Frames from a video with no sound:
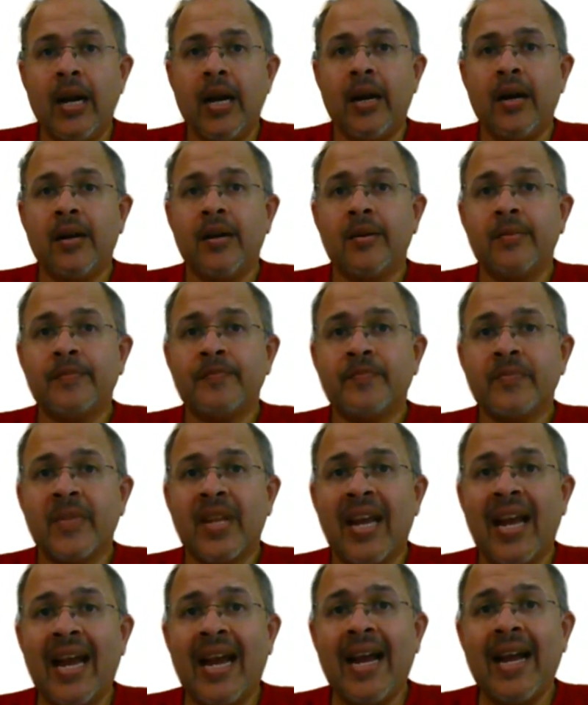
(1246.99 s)

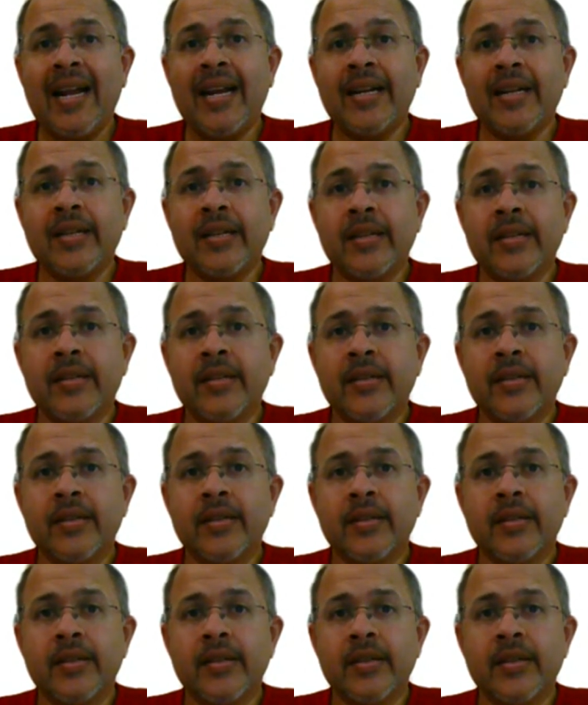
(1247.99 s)

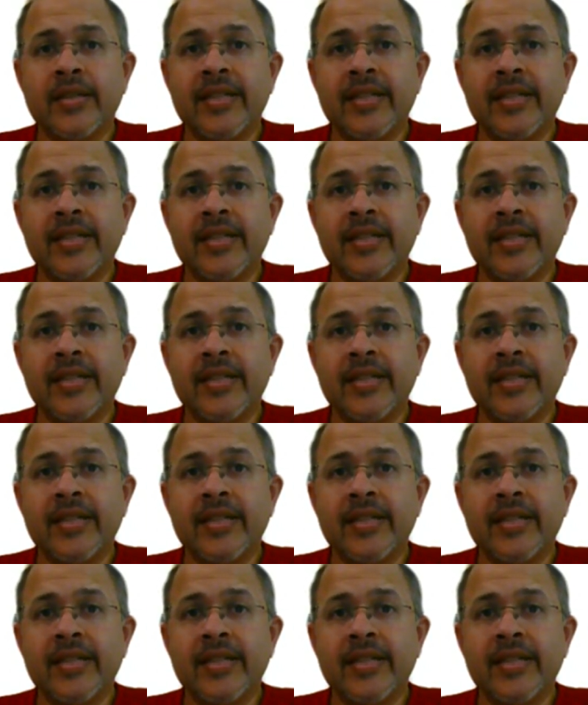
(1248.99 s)
and